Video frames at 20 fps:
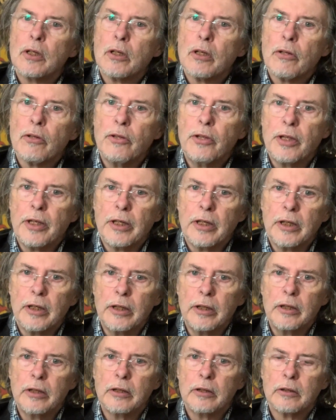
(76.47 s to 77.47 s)

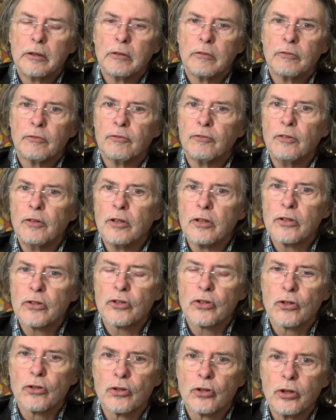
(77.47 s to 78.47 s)
the
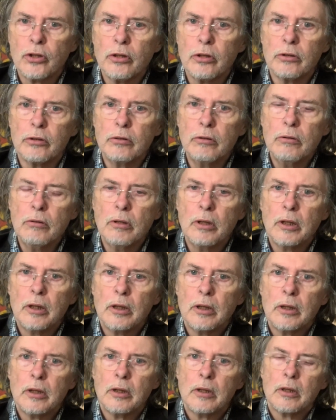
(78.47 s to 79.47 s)
first 2,
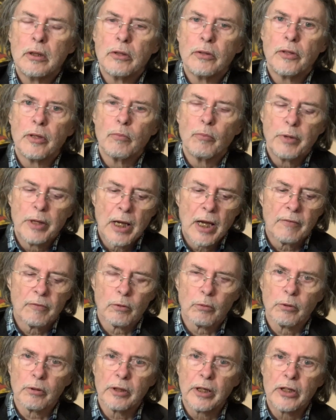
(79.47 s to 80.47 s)
then we have a
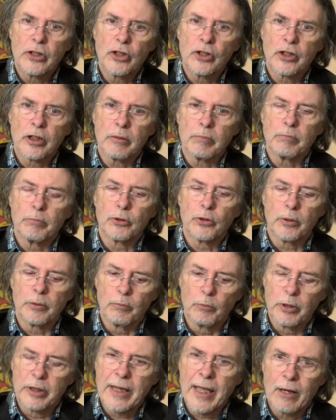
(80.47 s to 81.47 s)
relationship between,
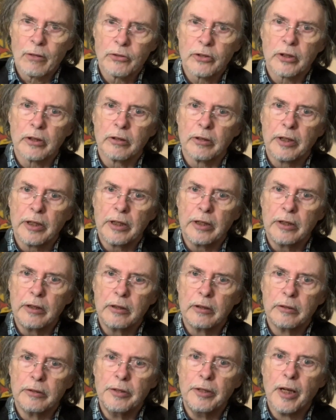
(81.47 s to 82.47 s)
we're counting the
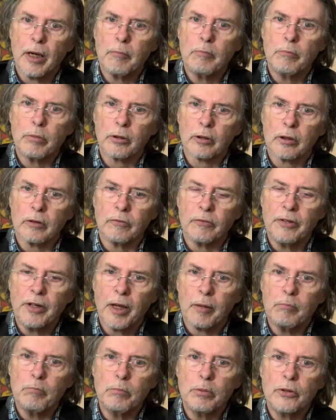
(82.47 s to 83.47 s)
number of
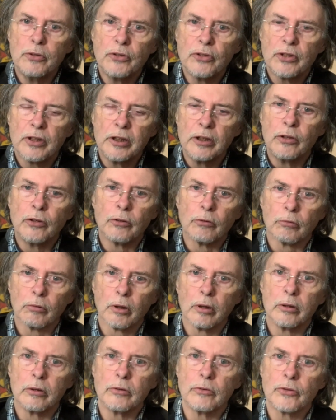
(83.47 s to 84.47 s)
numbers in the
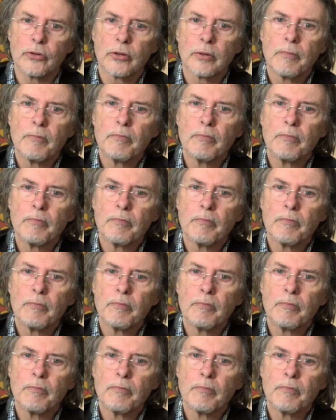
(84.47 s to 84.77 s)
rows.